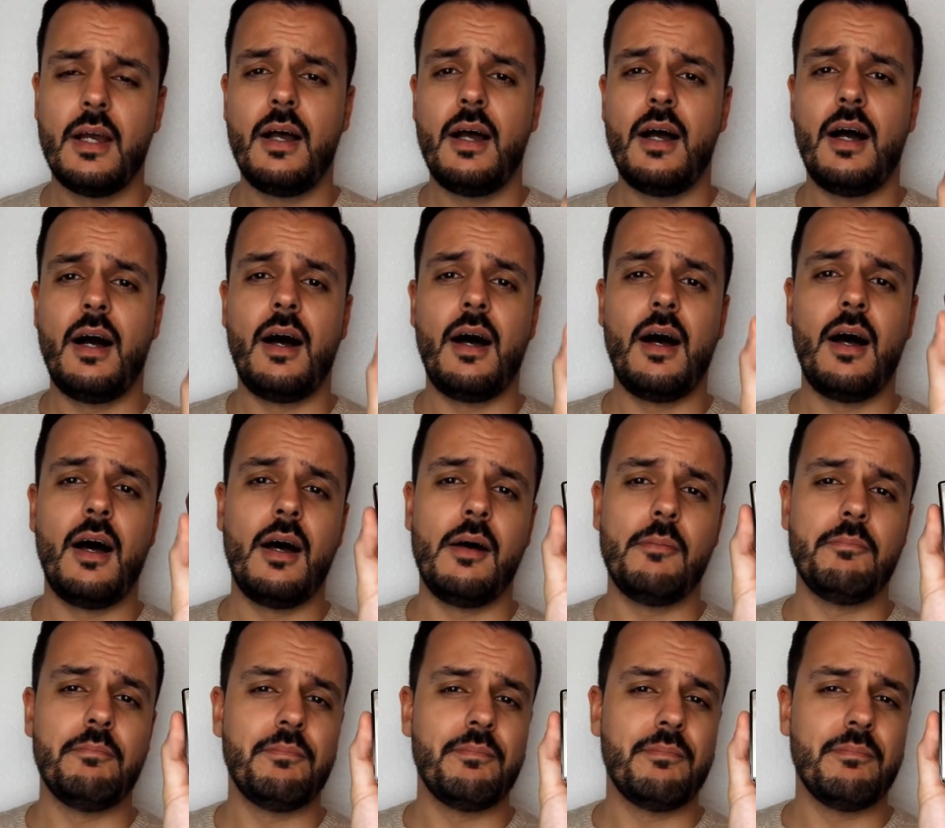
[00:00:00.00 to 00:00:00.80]

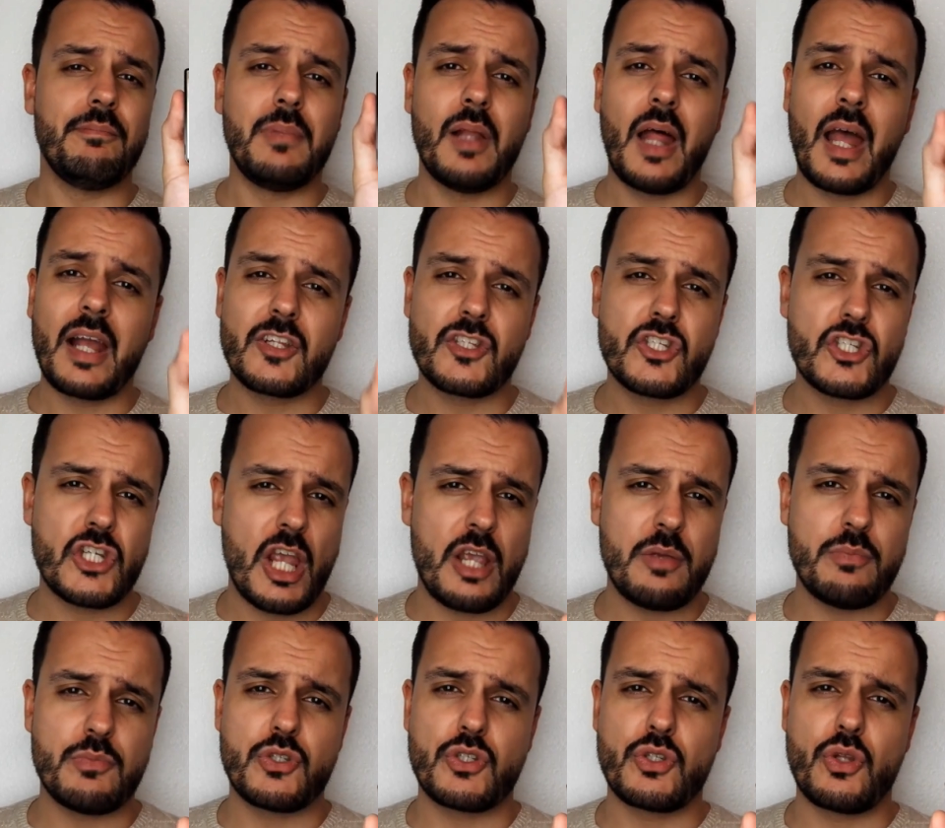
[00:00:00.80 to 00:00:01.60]
Black
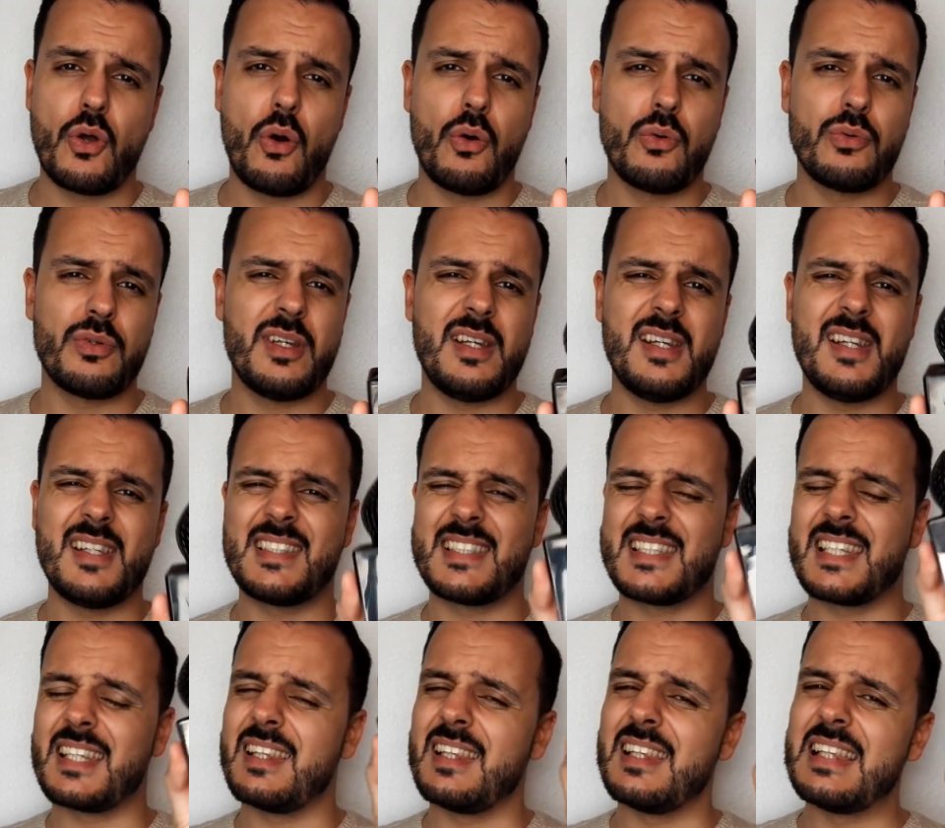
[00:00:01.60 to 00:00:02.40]
Gemstone,
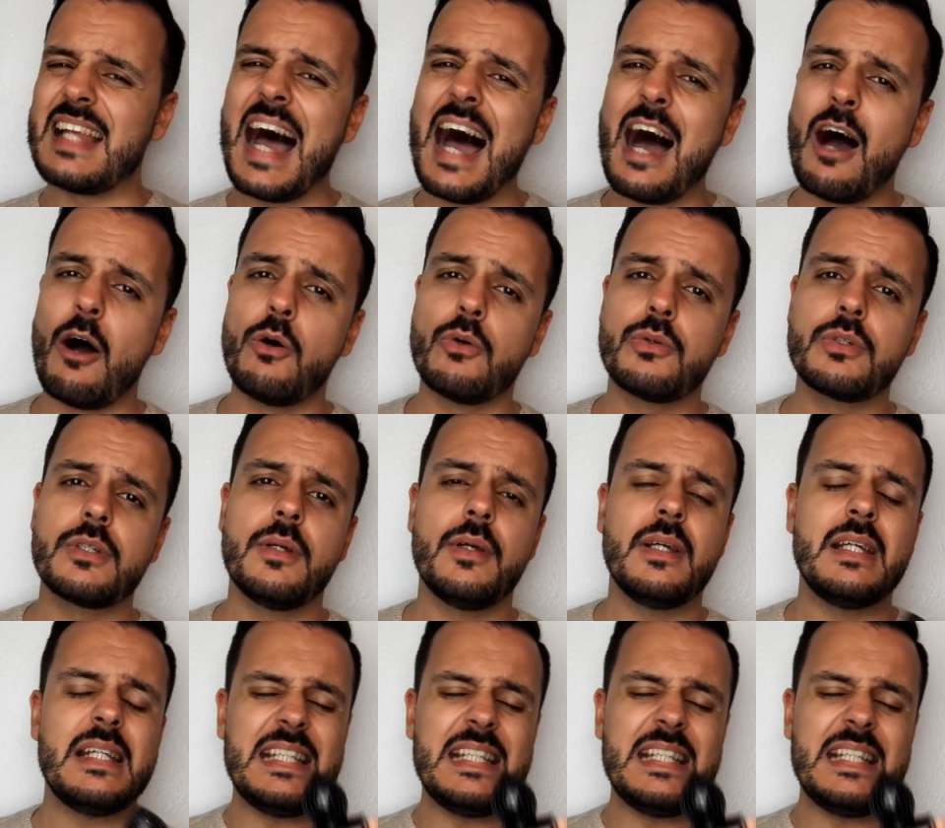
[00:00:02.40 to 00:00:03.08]
it's loud,